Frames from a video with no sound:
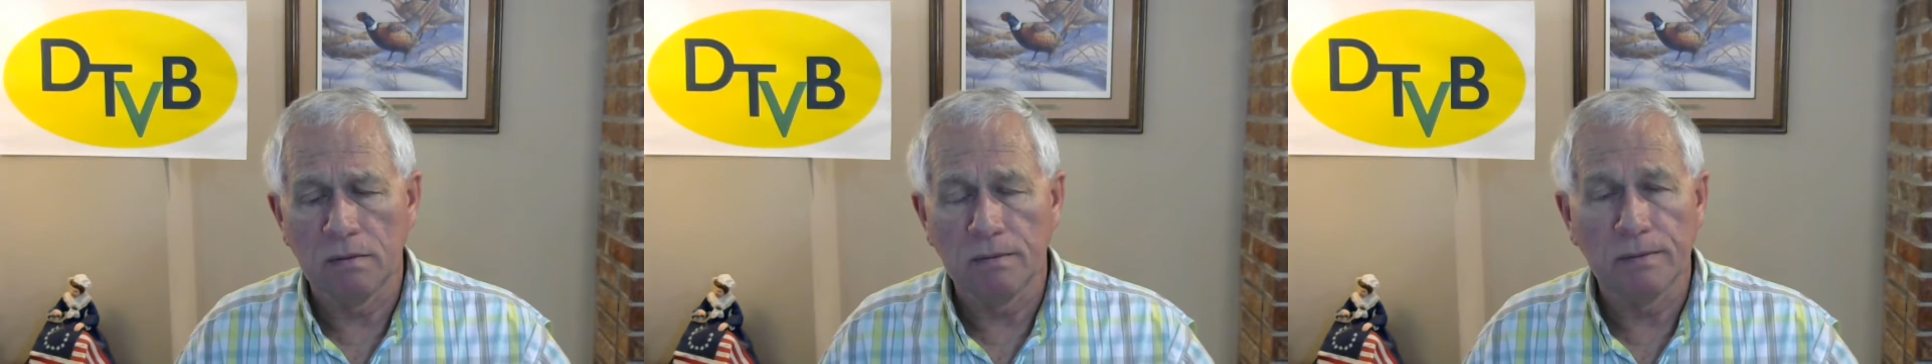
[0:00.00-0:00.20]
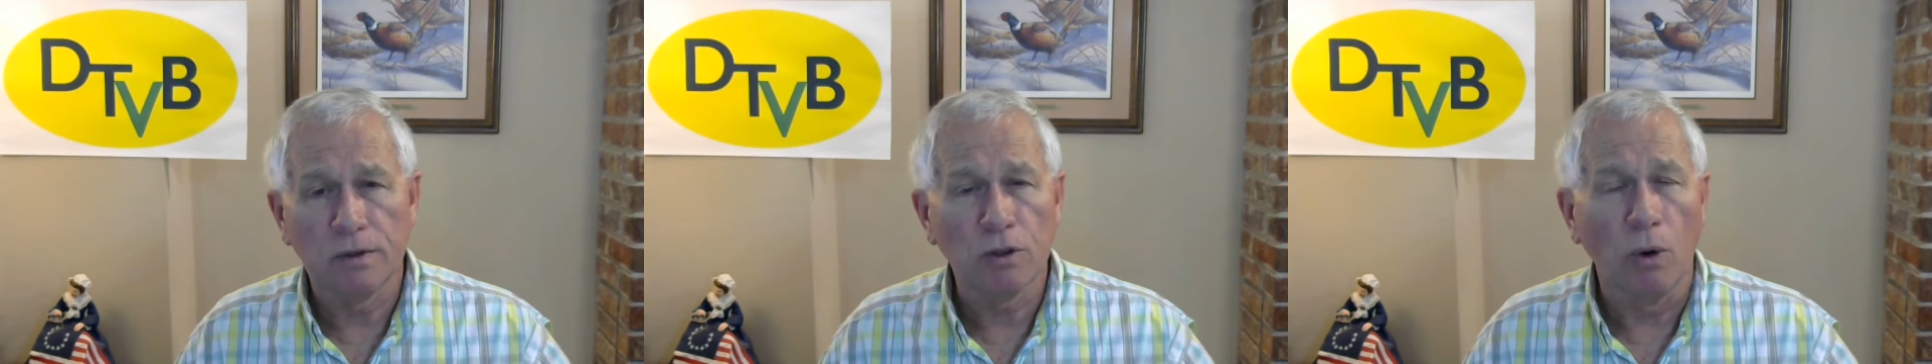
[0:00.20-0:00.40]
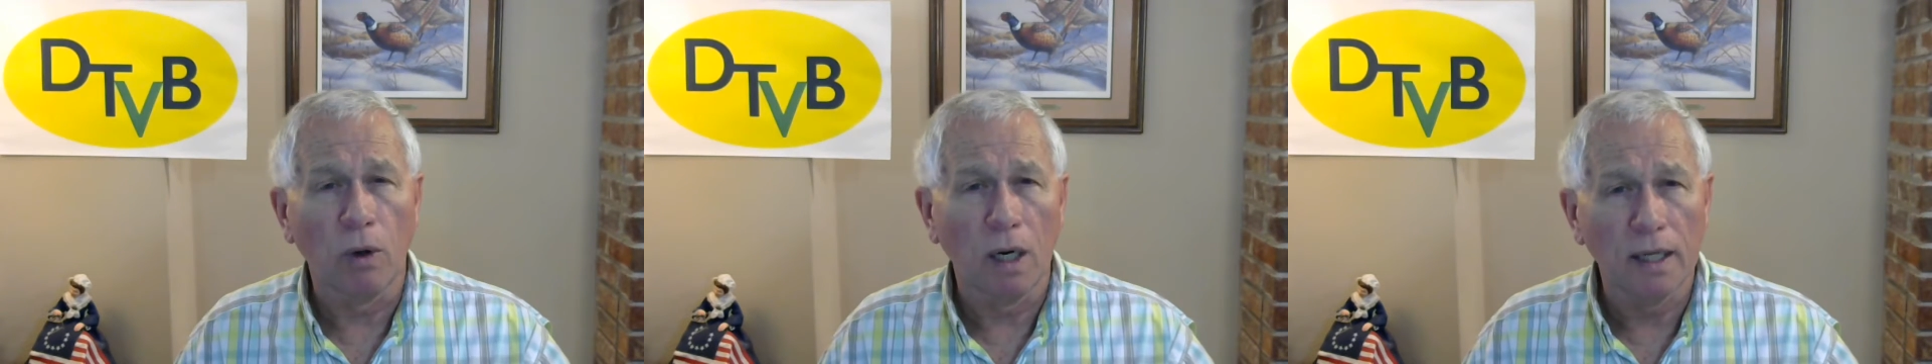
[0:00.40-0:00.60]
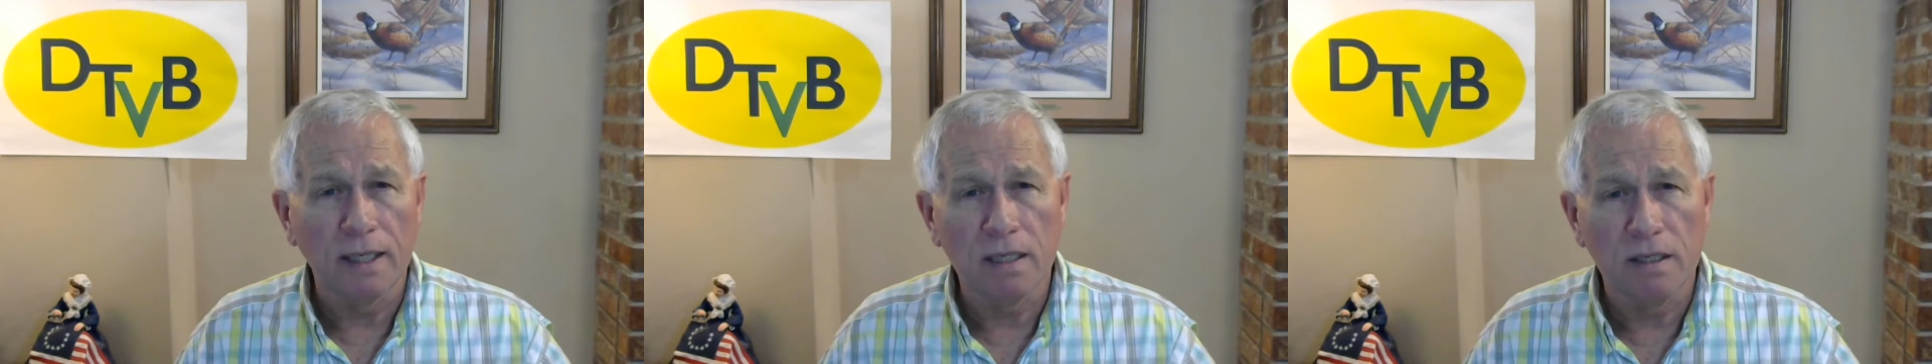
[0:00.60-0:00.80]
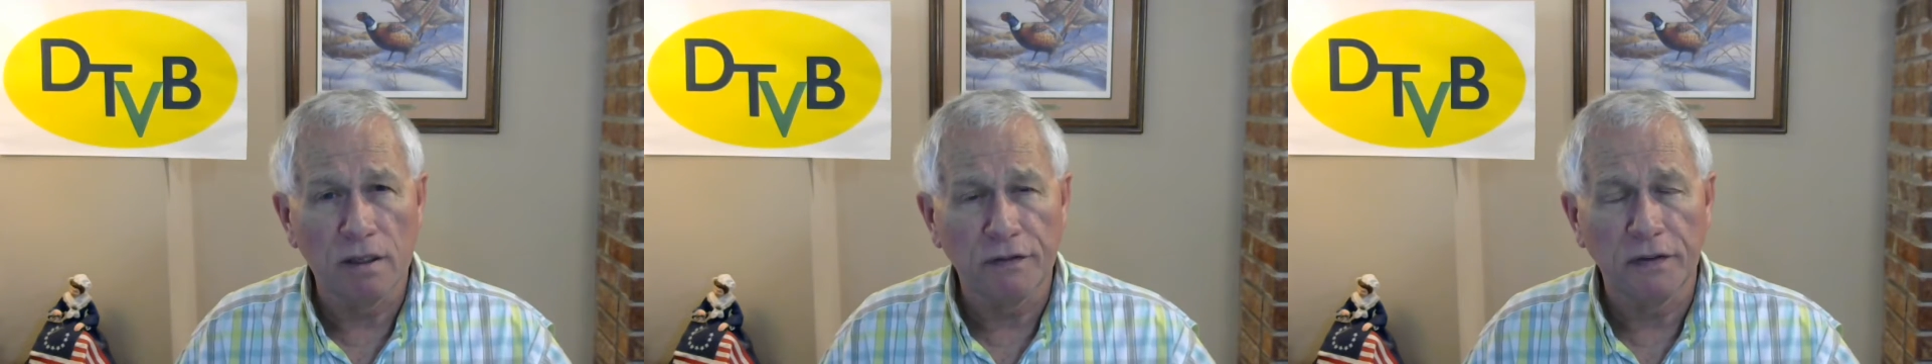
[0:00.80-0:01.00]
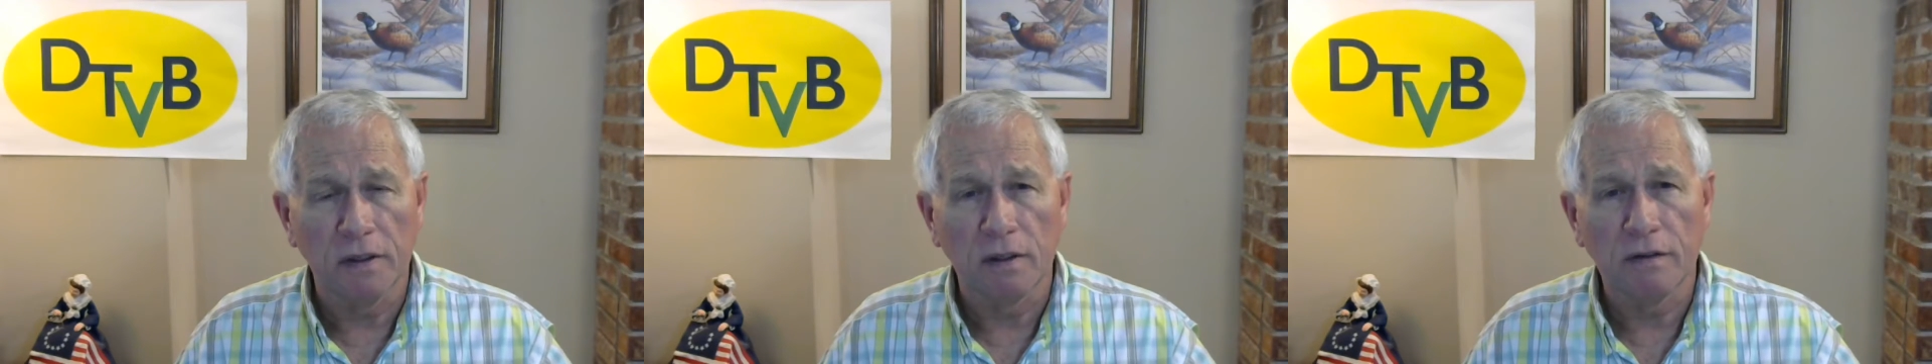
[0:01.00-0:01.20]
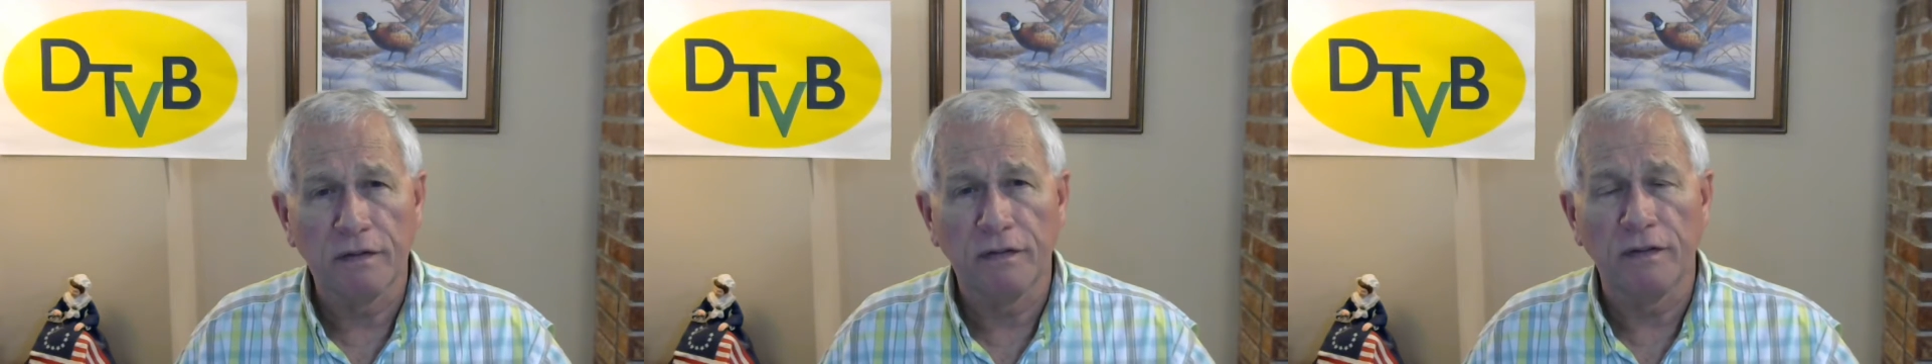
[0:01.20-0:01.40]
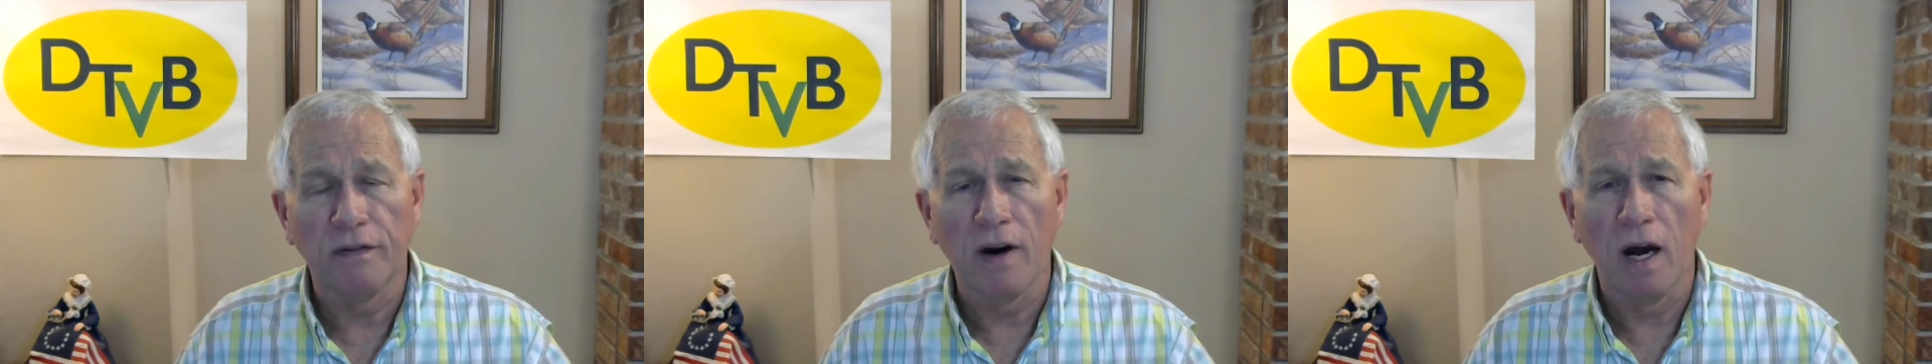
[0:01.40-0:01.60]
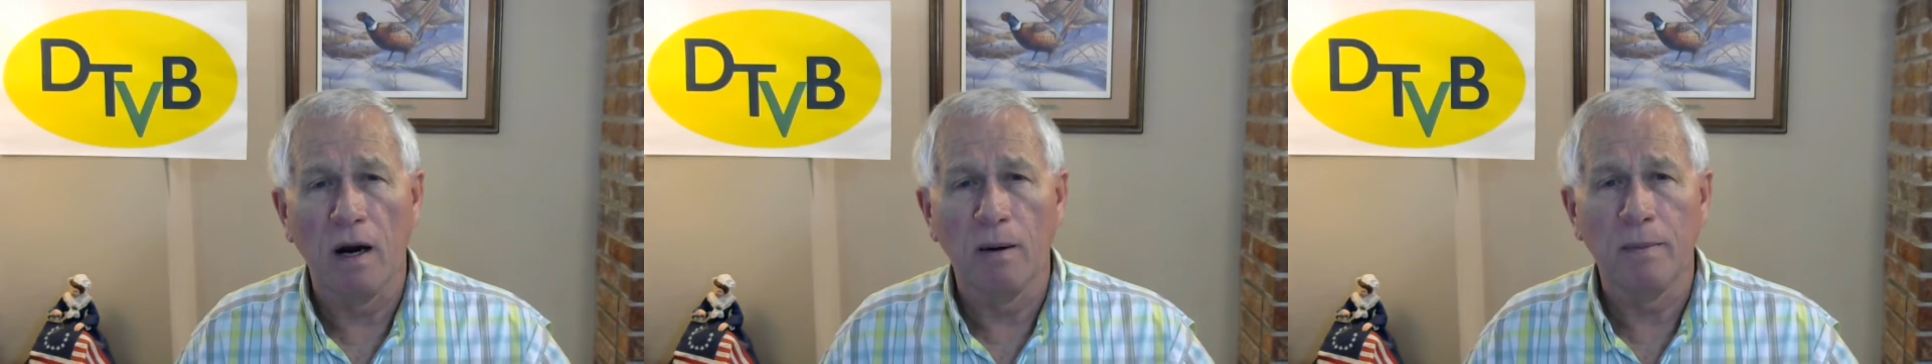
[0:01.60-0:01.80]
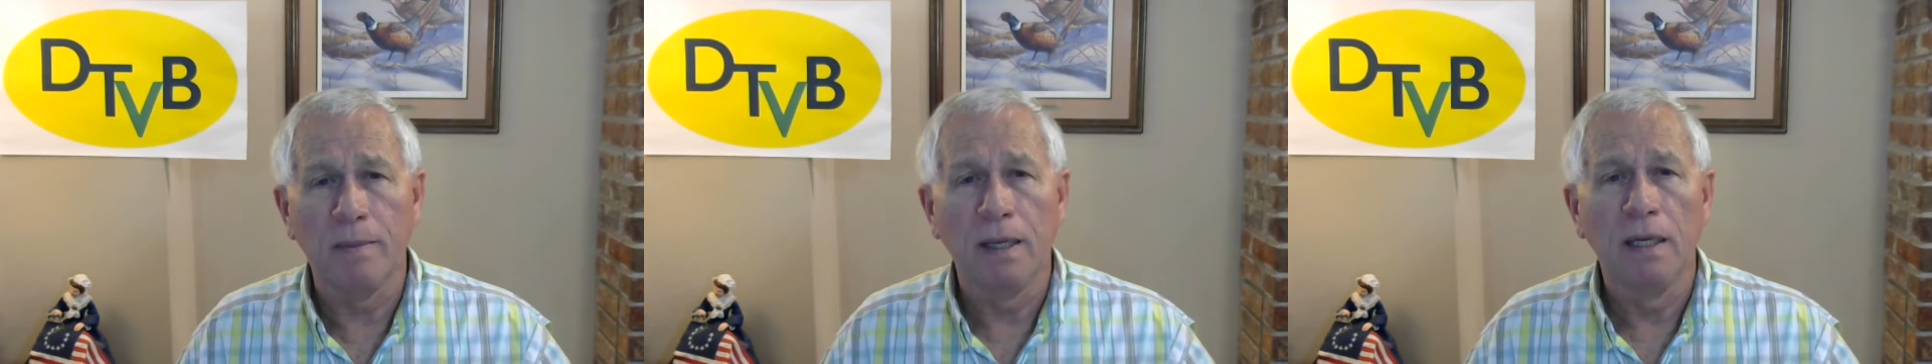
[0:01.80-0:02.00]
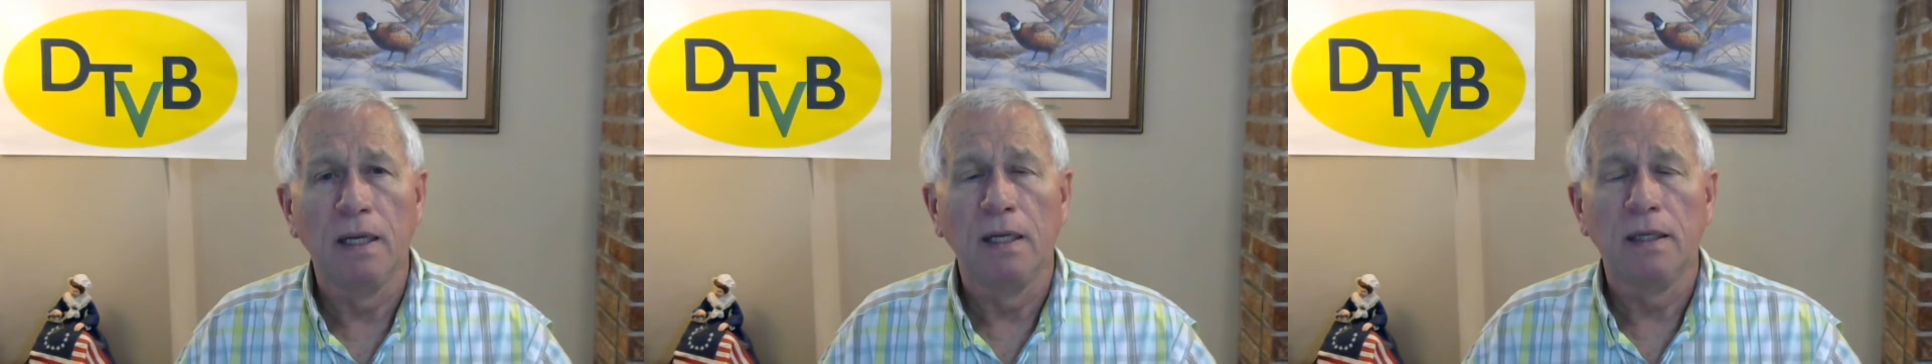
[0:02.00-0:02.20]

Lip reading: totally different from